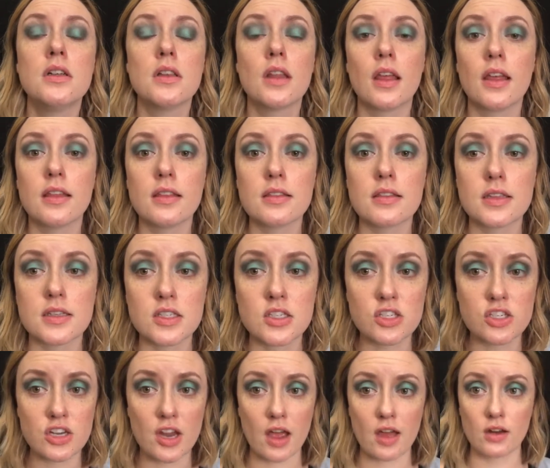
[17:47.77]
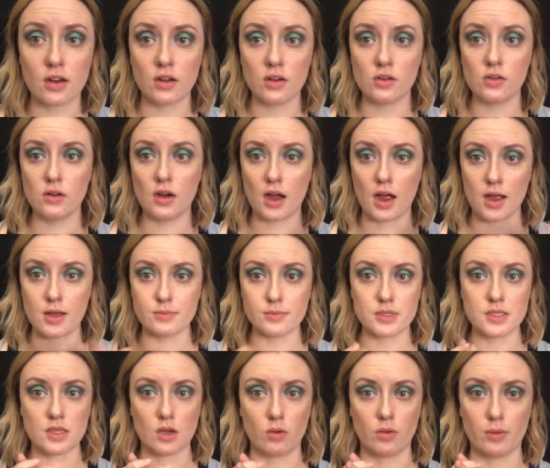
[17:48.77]
Like this shadow, I'm
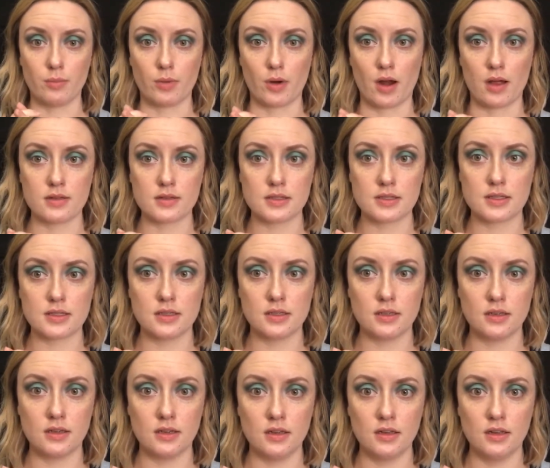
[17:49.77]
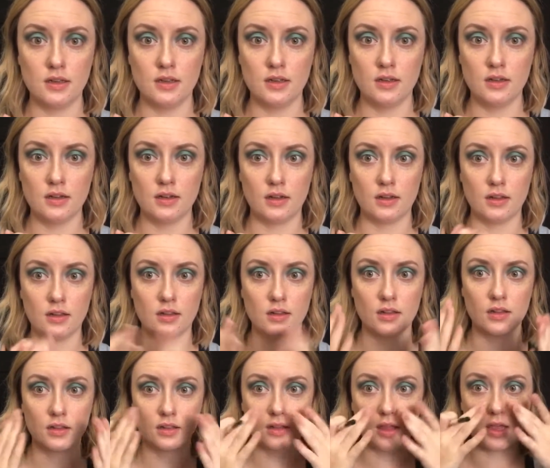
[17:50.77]
so impressed.
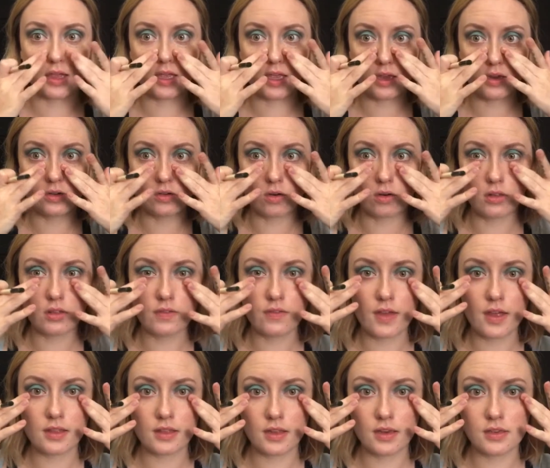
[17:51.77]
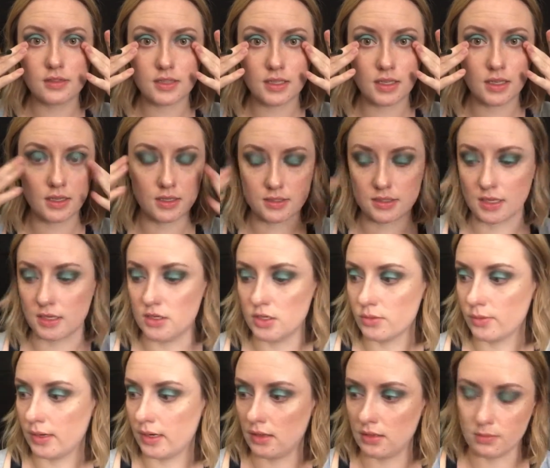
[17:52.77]
Like ignore the fact that it's like
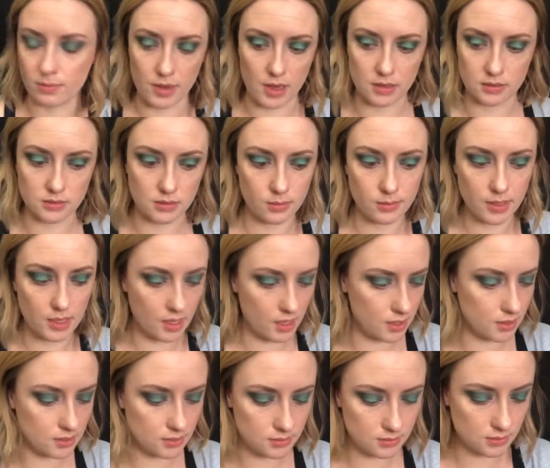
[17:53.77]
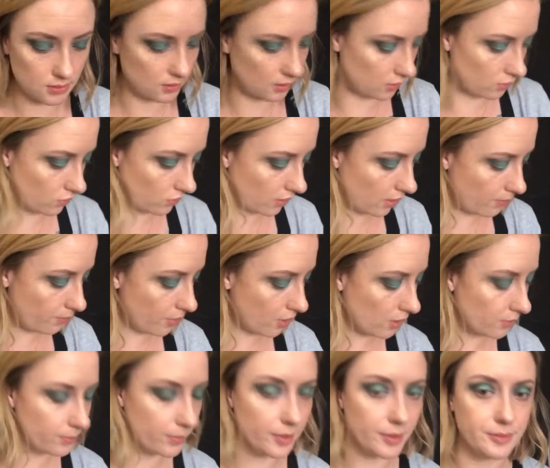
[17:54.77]
accentuating the bags under my eyes. Ignore that
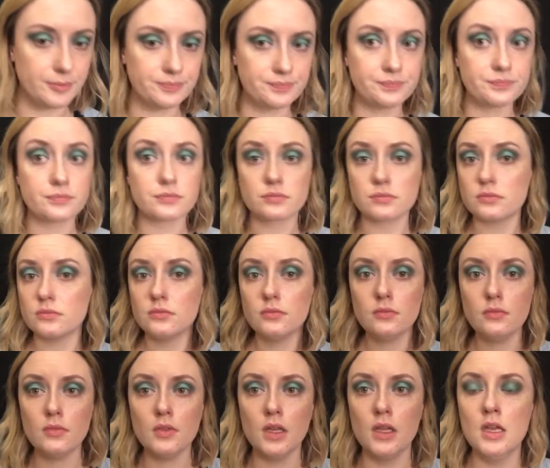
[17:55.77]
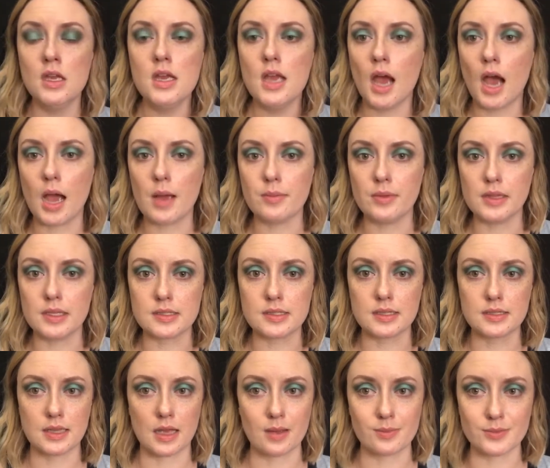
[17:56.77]
part, but I mean this
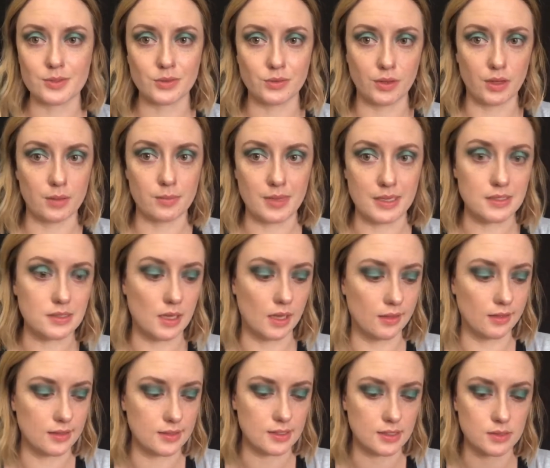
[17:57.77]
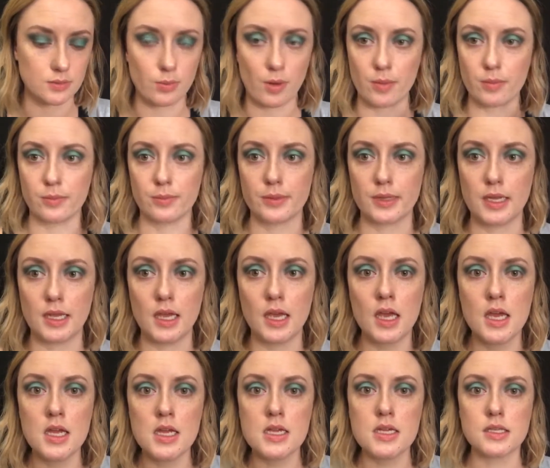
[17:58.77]
is absolutely amazing. This is probably
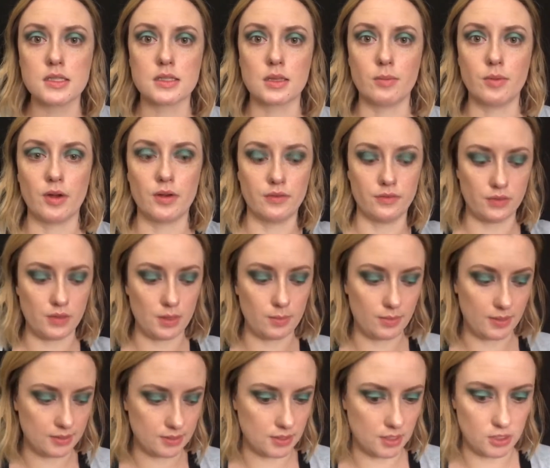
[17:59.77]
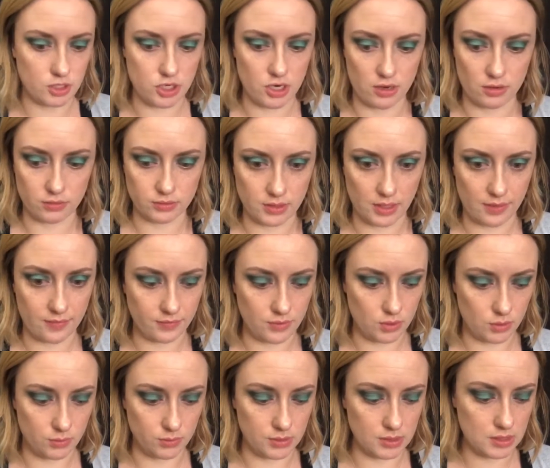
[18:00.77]
some of the best eyeshadows I've
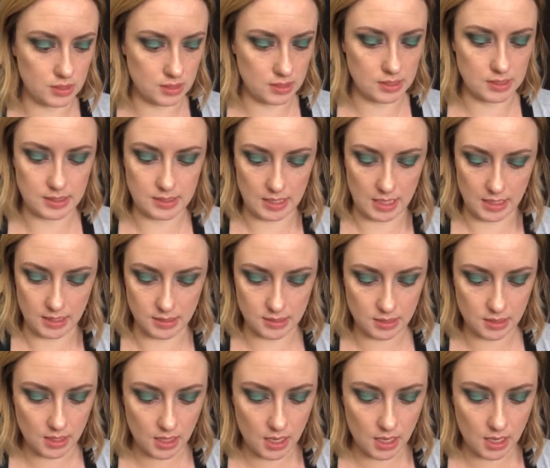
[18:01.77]
used to date.